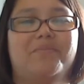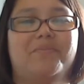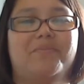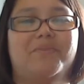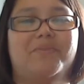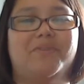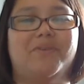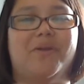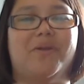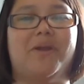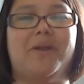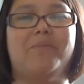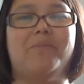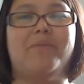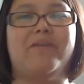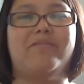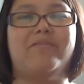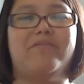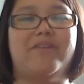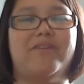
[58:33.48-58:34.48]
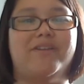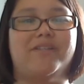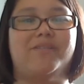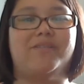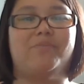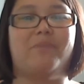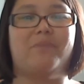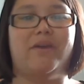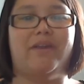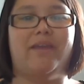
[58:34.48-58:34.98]
sorry, my friend
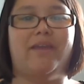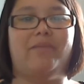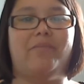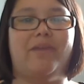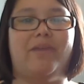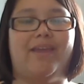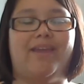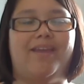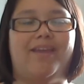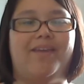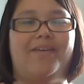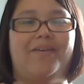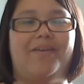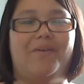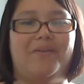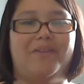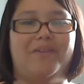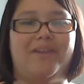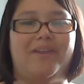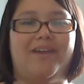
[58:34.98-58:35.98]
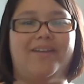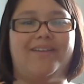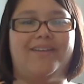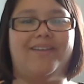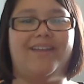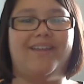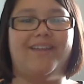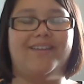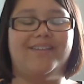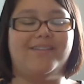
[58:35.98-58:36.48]
is bugging me. Hold on.
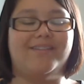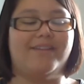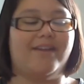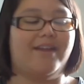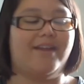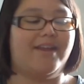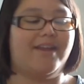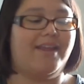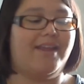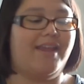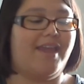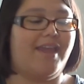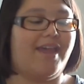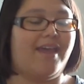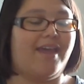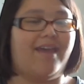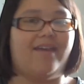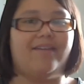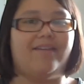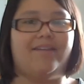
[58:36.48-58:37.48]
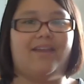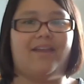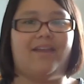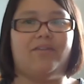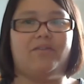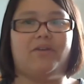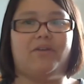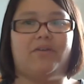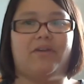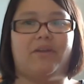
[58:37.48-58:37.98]
Sorry. I
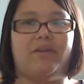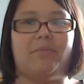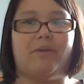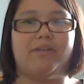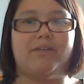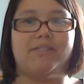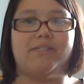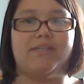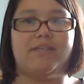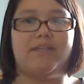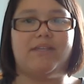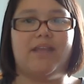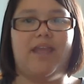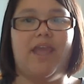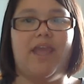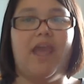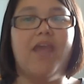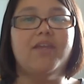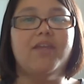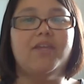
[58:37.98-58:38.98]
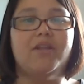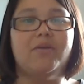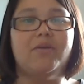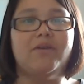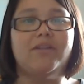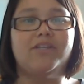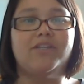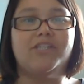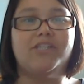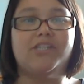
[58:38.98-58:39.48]
don't know how to pause it. You know
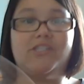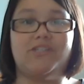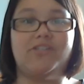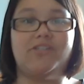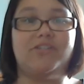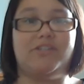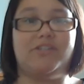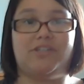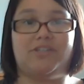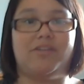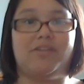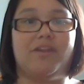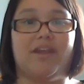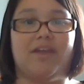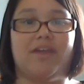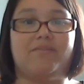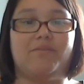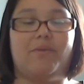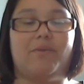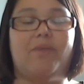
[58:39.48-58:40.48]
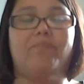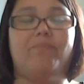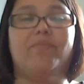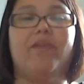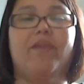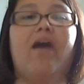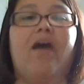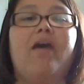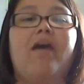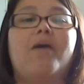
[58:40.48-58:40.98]
what? She's just gonna have to wait.
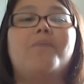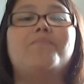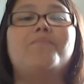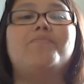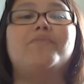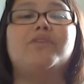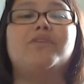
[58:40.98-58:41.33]
Sorry,